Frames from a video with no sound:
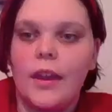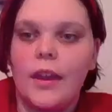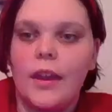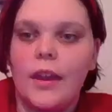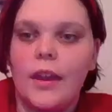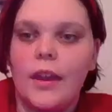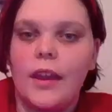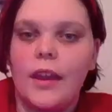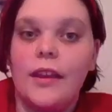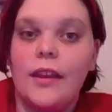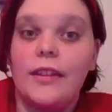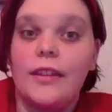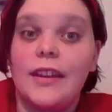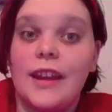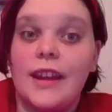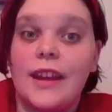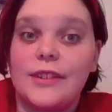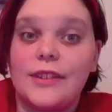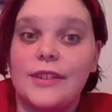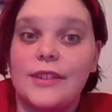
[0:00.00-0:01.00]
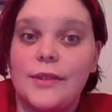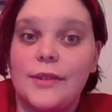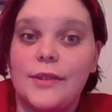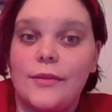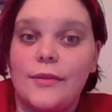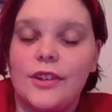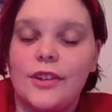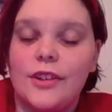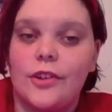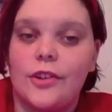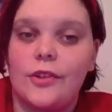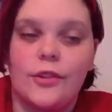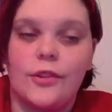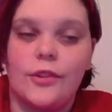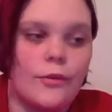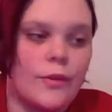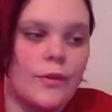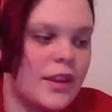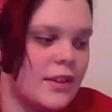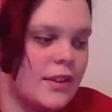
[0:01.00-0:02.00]
The next one I want to show you
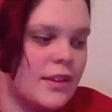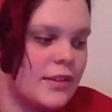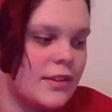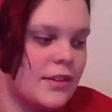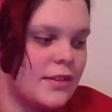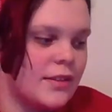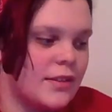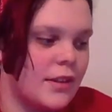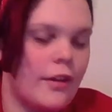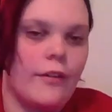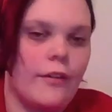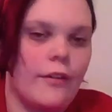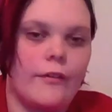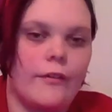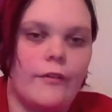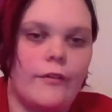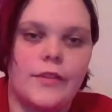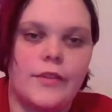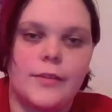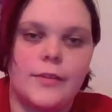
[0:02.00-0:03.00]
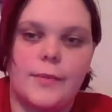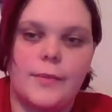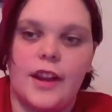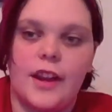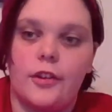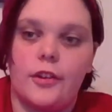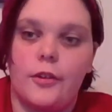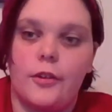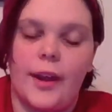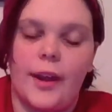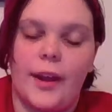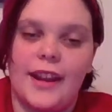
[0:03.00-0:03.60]
is of Spider-Gwen.